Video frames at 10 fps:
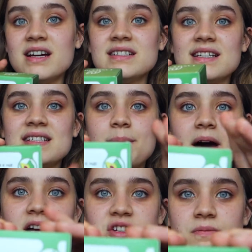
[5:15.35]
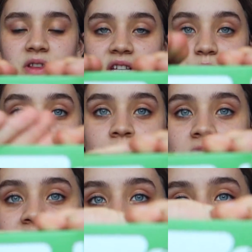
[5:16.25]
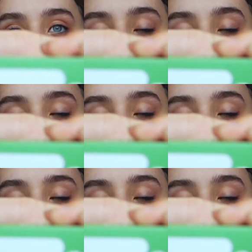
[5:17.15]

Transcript: So this is the packaging for this one. And I love the